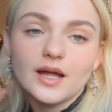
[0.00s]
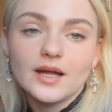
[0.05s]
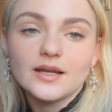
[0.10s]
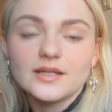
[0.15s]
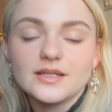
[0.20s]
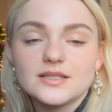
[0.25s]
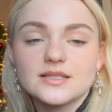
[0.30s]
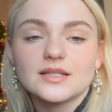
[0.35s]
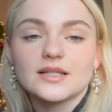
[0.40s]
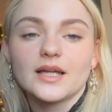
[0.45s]
I
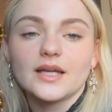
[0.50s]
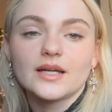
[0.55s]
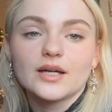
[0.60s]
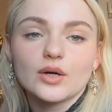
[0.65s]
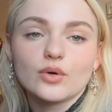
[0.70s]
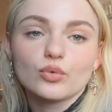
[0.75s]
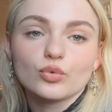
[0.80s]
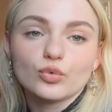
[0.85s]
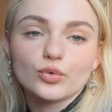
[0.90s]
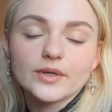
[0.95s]
need to like
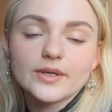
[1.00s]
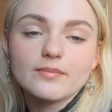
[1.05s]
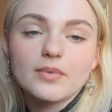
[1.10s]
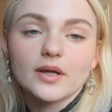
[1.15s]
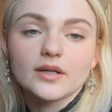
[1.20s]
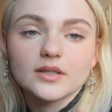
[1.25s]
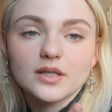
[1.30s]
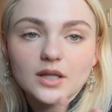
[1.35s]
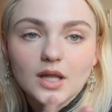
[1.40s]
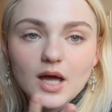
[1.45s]

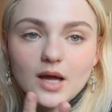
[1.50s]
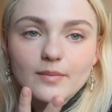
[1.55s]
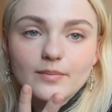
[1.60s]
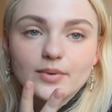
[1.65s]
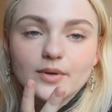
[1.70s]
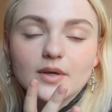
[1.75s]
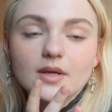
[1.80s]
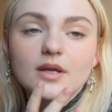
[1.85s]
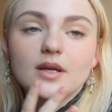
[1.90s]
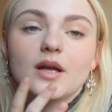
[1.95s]
rebundle up.
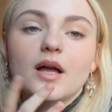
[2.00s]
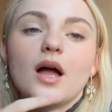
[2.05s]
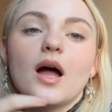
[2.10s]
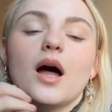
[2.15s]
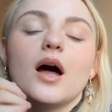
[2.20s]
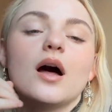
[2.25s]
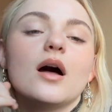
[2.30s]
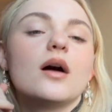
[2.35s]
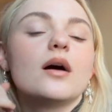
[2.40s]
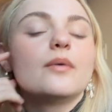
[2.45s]

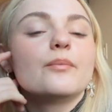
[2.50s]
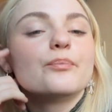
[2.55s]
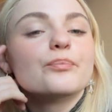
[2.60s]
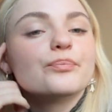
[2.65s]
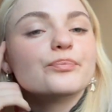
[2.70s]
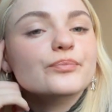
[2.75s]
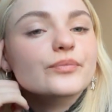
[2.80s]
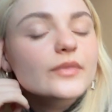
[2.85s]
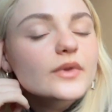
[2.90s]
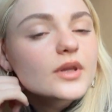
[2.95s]

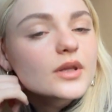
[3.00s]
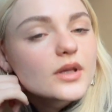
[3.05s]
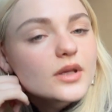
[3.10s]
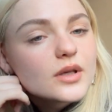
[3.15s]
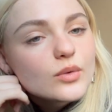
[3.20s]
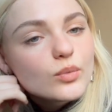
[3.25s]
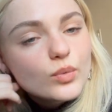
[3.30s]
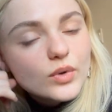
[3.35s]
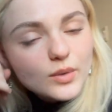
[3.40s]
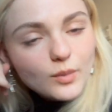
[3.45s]
Um, we